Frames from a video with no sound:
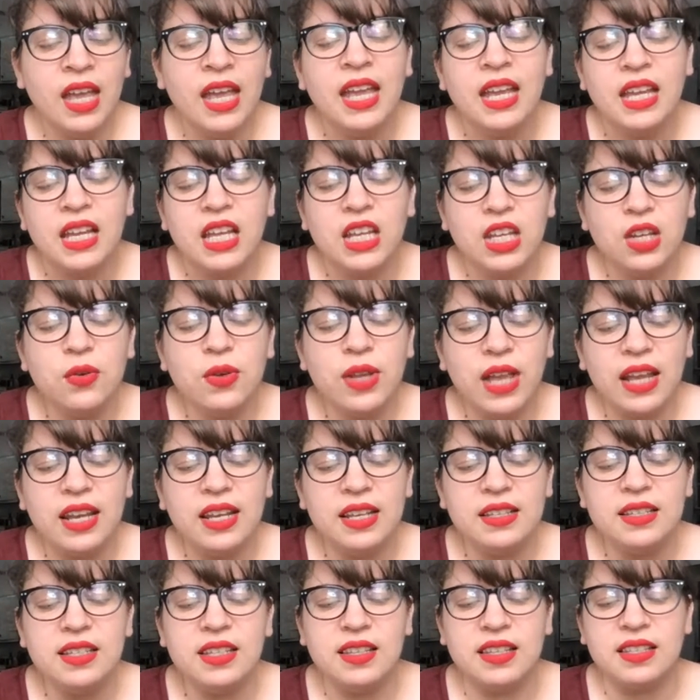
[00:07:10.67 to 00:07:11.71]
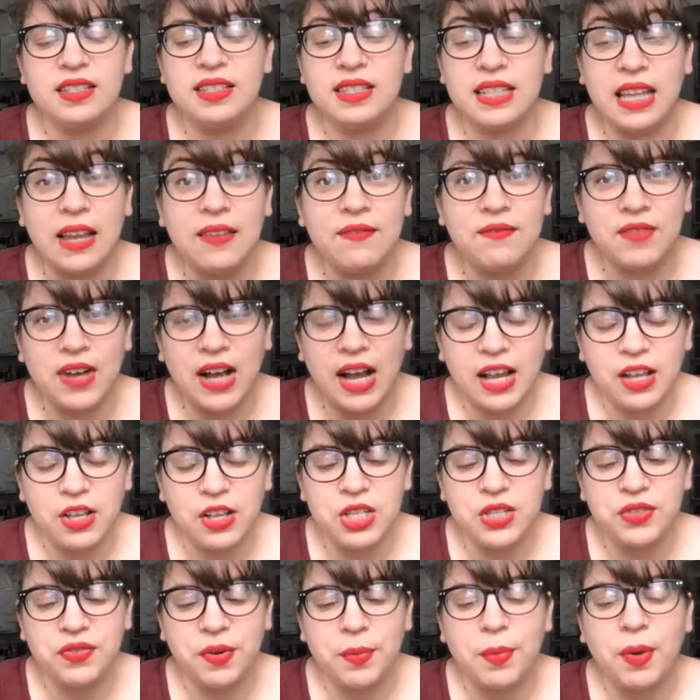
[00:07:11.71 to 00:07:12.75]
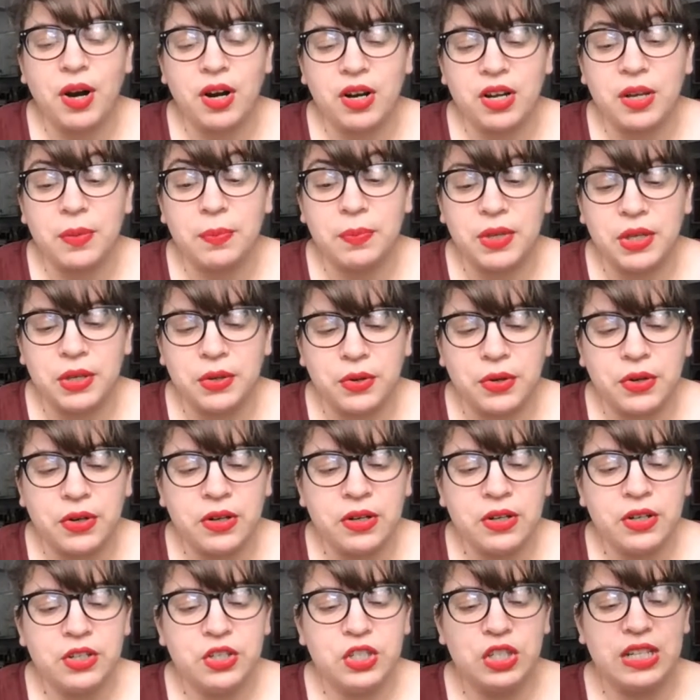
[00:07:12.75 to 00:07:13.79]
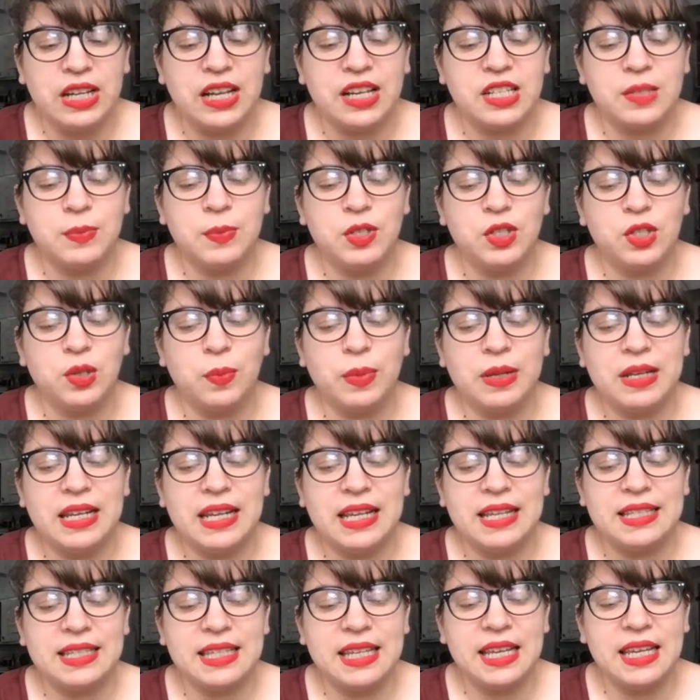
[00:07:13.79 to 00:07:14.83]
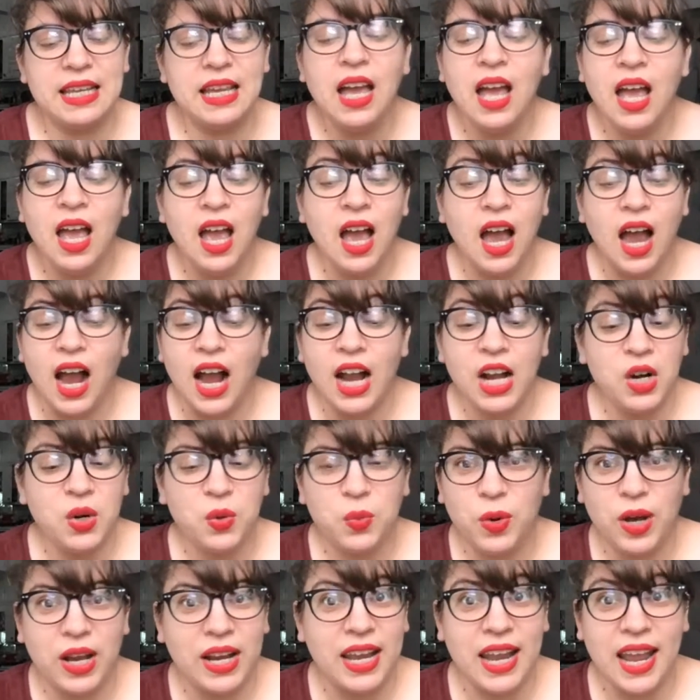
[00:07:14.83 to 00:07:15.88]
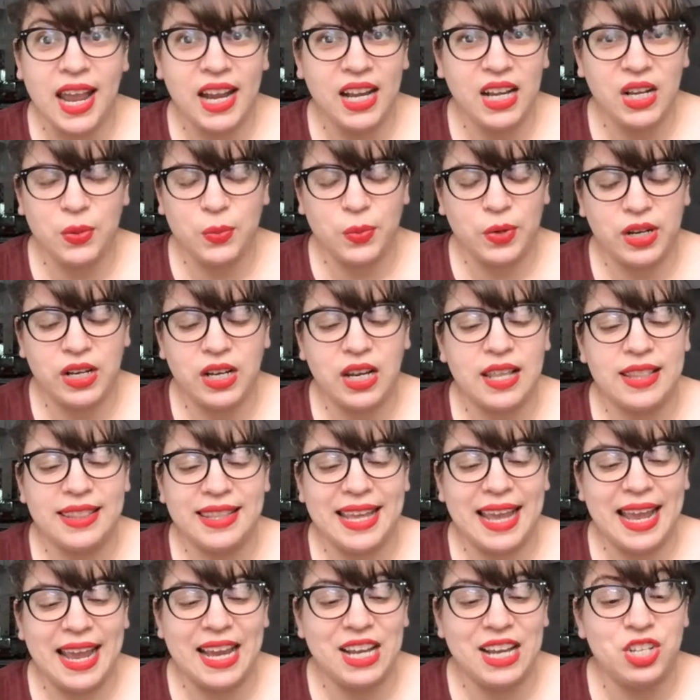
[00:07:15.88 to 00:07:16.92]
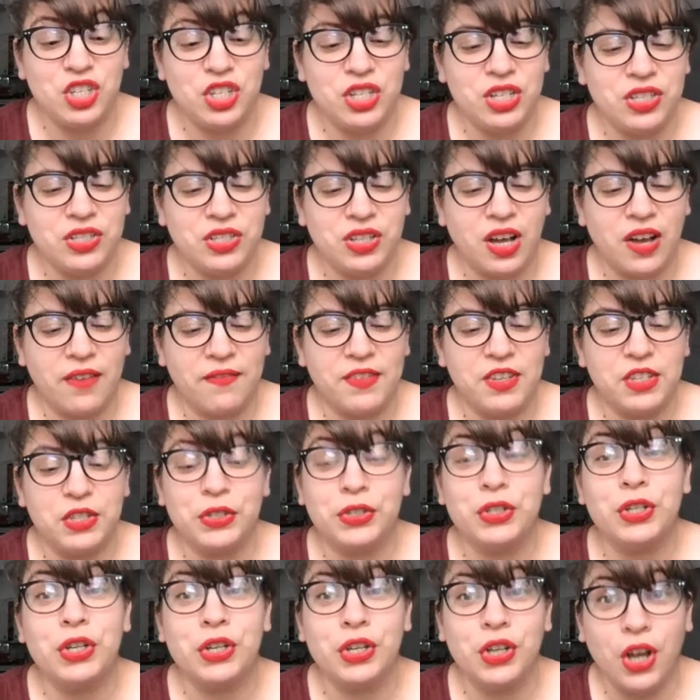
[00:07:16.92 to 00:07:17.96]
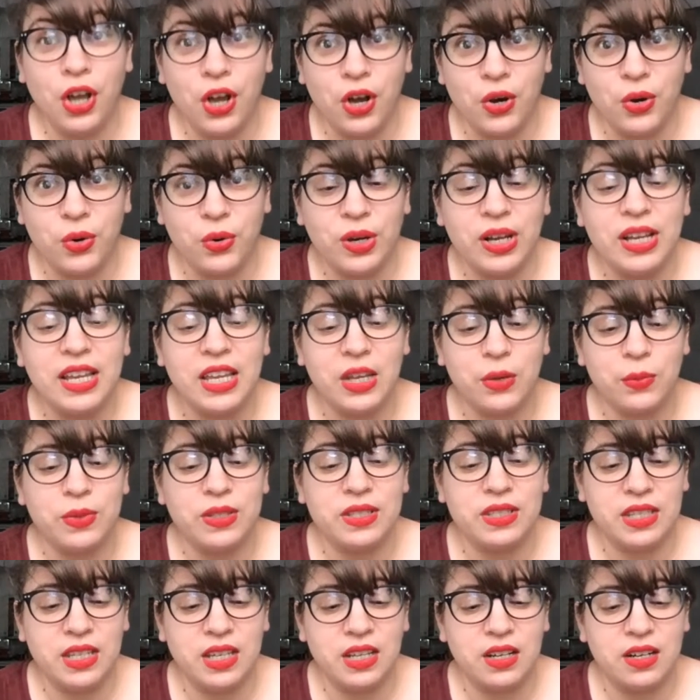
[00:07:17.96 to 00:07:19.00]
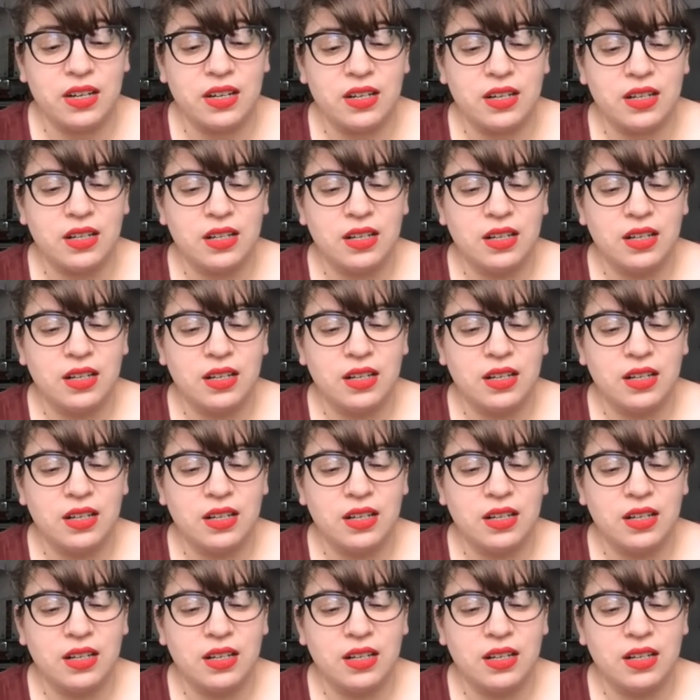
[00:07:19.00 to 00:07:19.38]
"Can you get into the state files from our computer?" she asked Mr. Pendanski. "I don't want anyone in the AG's office to know he was here."